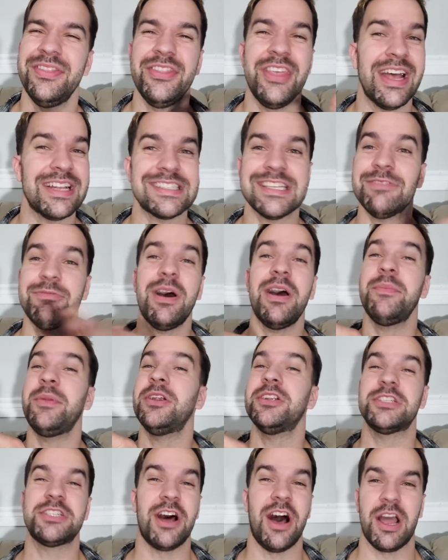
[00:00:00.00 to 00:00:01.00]
that's not what I'm here
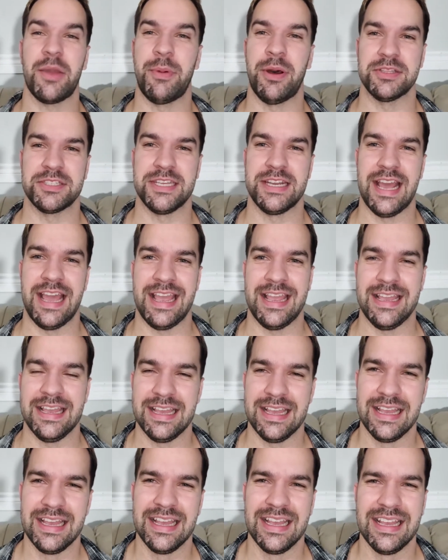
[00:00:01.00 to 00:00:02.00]
to talk about today.
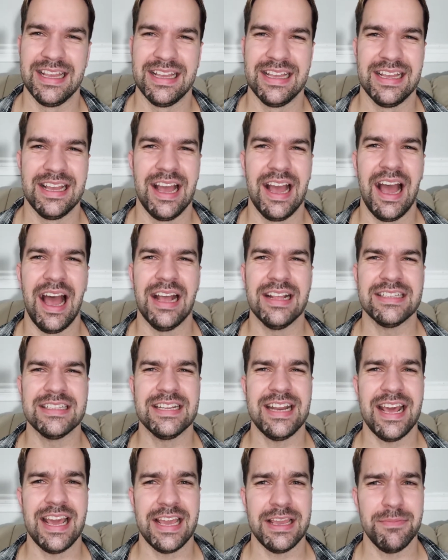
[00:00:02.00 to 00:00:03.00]

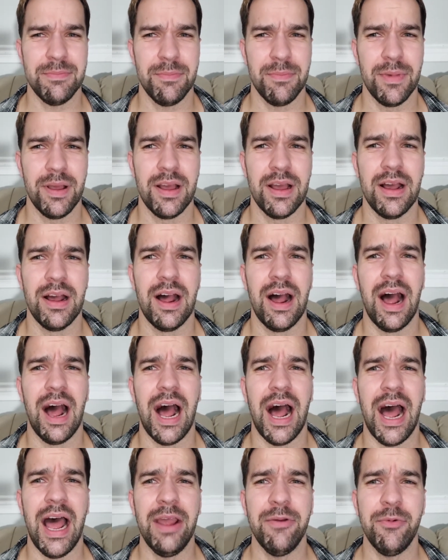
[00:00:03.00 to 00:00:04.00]
Today,
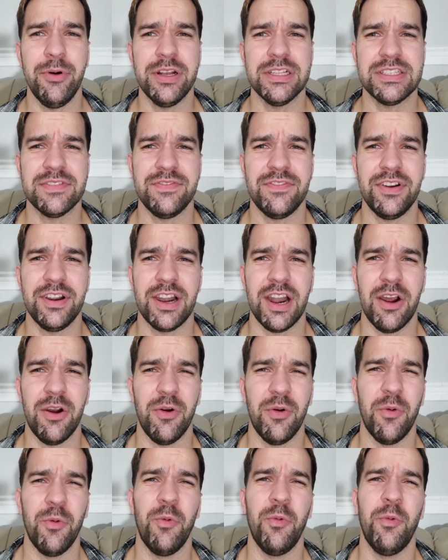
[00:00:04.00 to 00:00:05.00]
I want to figure
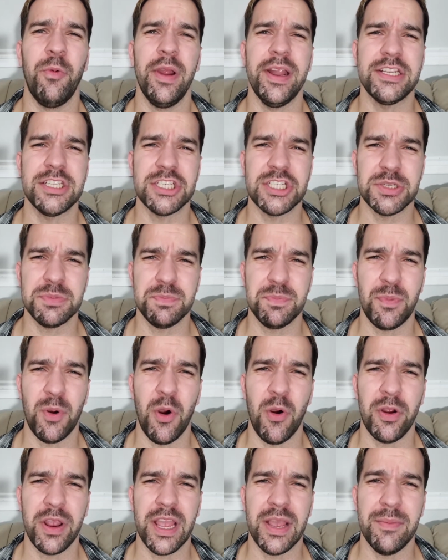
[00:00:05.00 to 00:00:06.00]
out which
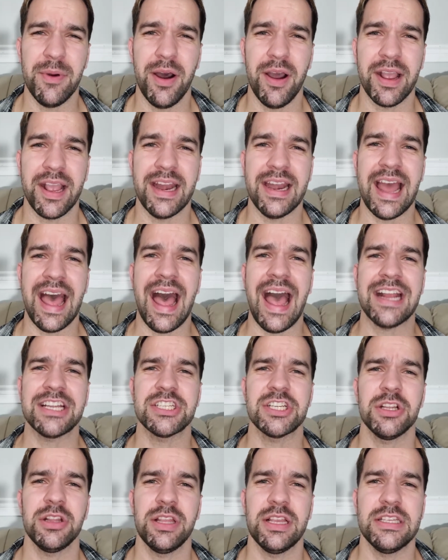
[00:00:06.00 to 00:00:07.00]
Pokemon can
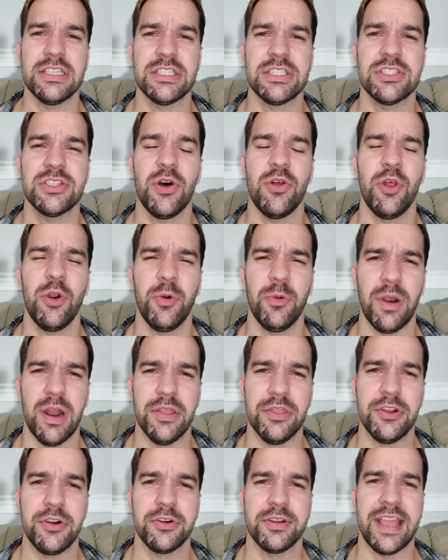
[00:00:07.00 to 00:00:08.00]
actually solo
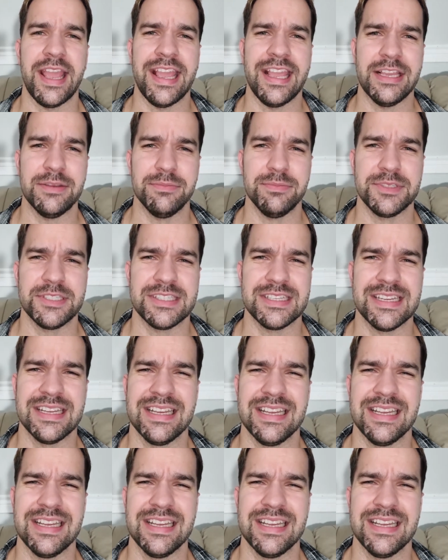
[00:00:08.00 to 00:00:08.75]
run their games.